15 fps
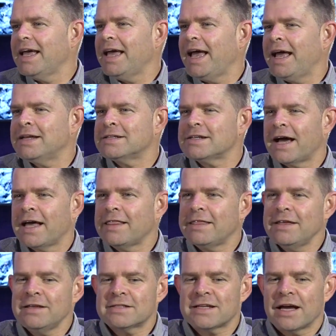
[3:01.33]
And I
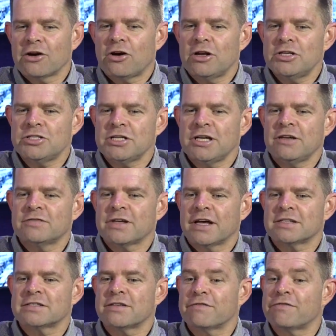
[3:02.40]
think psychology gives
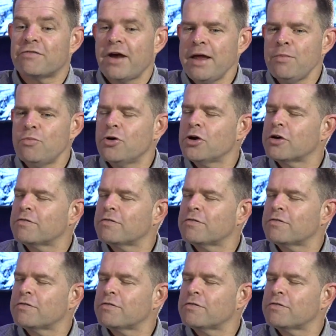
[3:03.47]
us the framework